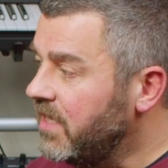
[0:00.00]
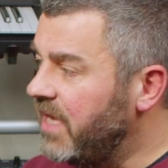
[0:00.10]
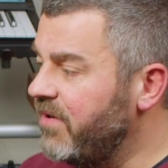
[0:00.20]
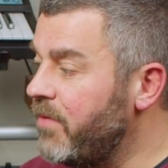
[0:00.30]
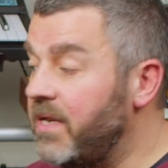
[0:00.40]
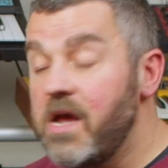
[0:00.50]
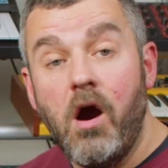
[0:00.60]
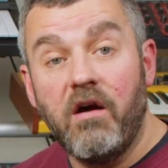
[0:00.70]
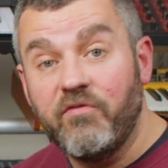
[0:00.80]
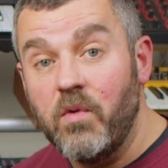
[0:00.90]
If I'm only
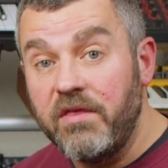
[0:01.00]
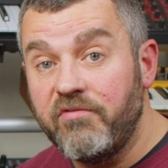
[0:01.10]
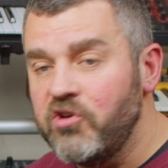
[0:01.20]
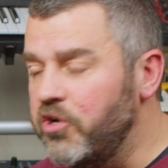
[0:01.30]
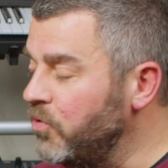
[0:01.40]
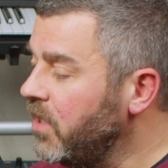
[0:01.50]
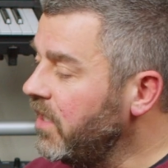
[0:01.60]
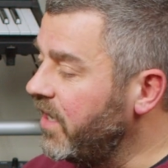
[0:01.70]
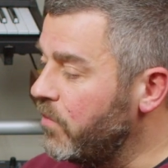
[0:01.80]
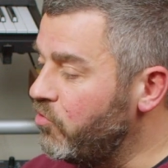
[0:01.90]
halfway through
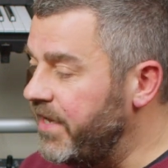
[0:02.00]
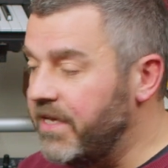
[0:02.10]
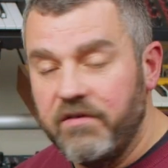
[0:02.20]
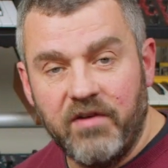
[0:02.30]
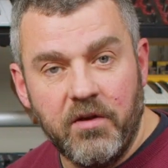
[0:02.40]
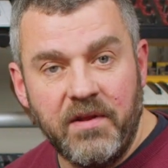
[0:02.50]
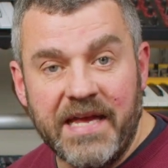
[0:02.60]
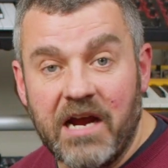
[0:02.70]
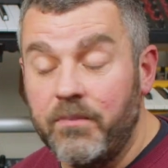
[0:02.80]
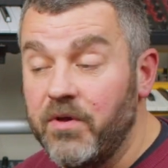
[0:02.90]
and I'm already overloading the
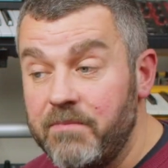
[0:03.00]
output,